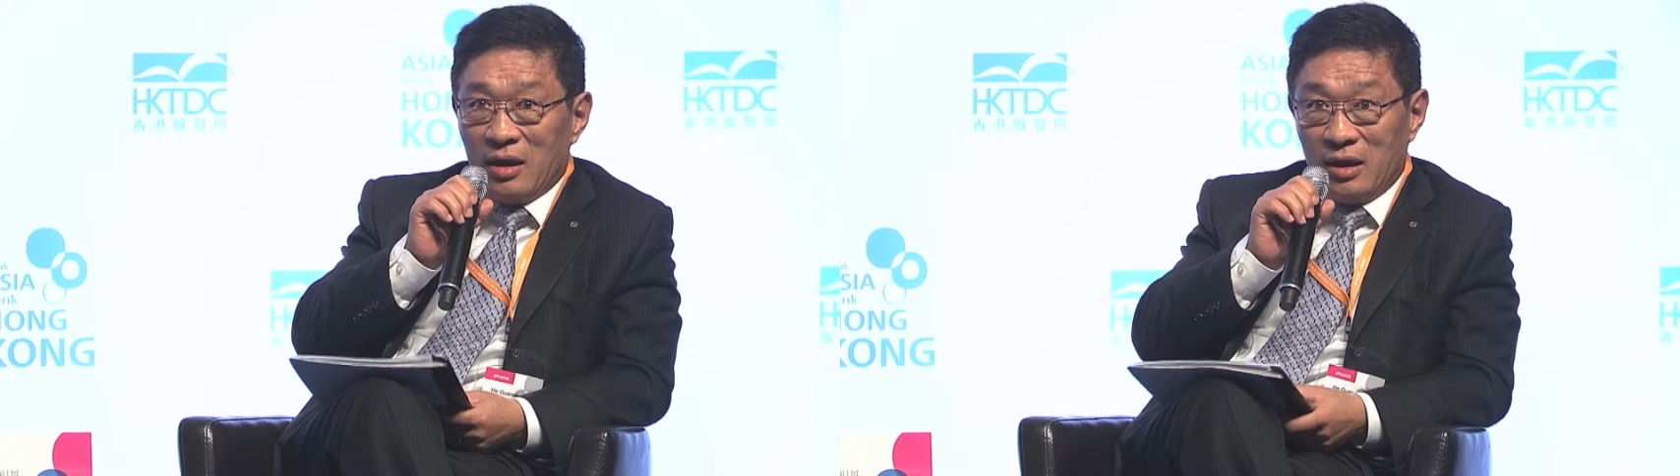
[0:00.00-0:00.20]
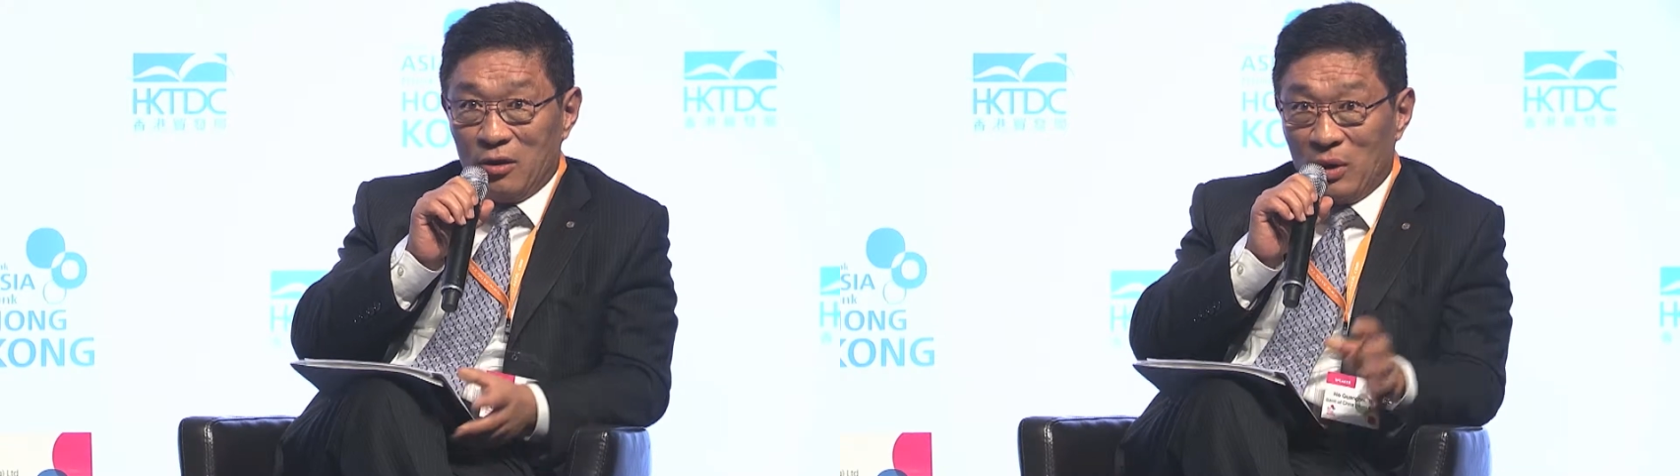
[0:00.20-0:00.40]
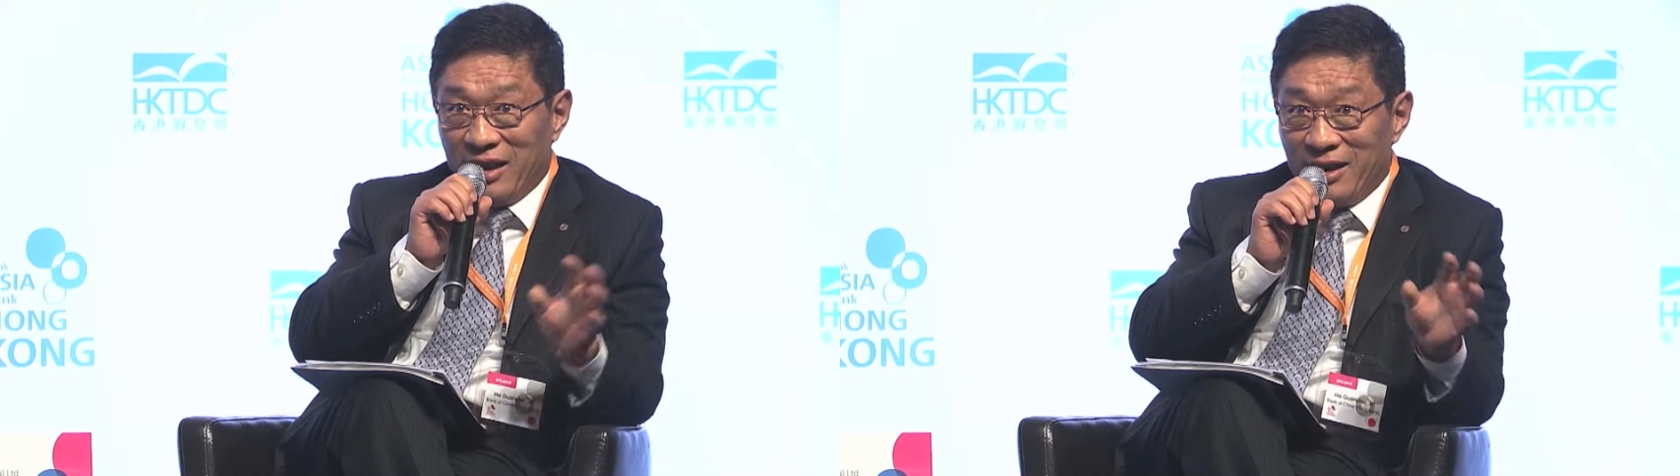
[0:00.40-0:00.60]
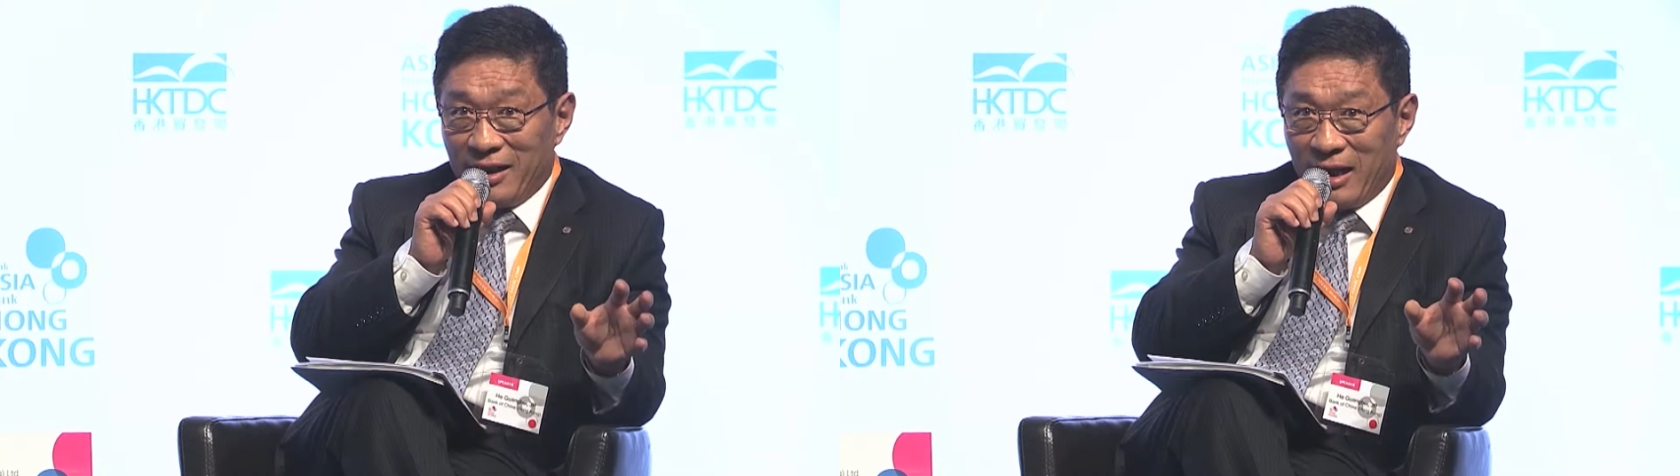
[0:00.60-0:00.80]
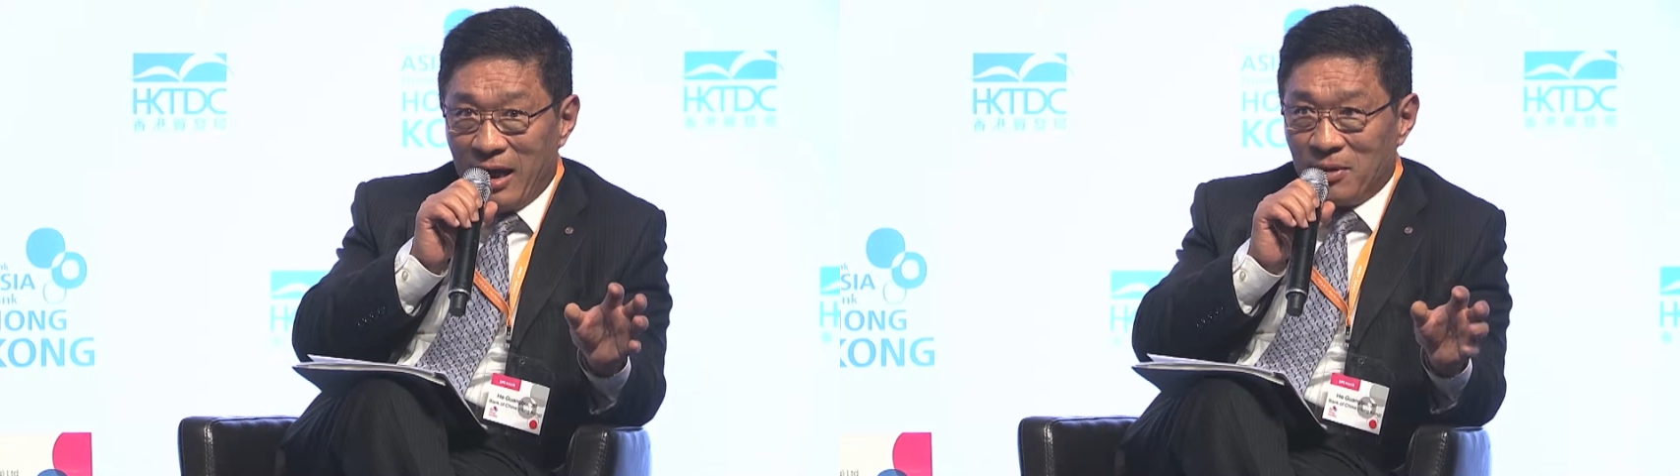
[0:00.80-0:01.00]
You know, when they
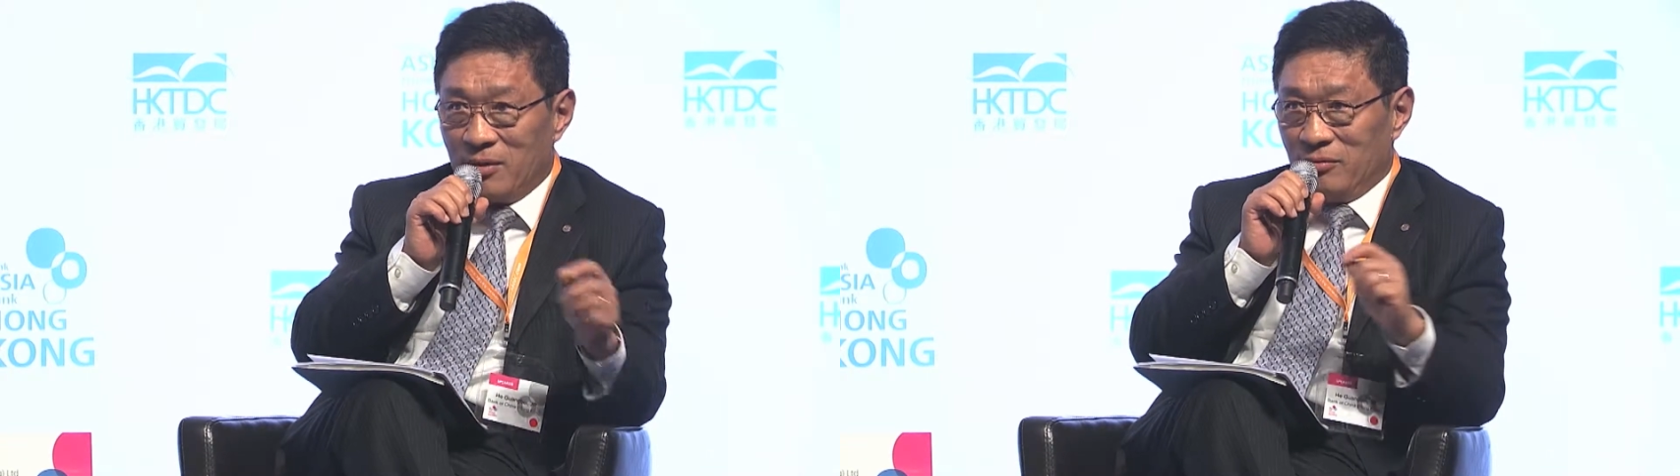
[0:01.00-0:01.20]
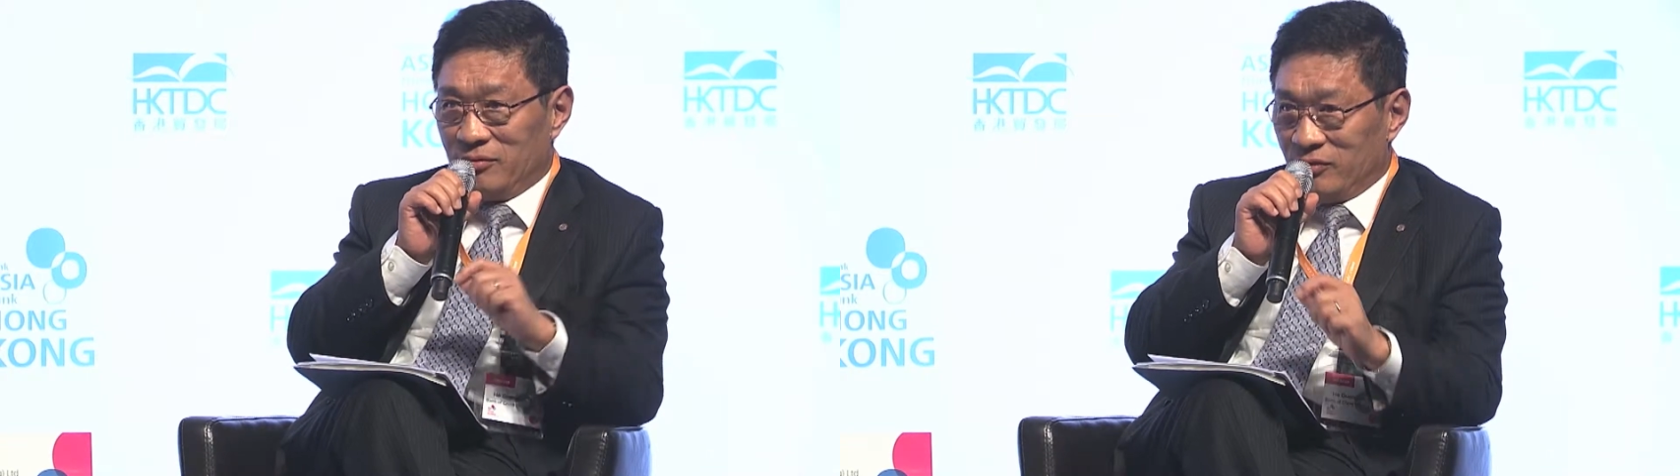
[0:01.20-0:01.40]
need capital,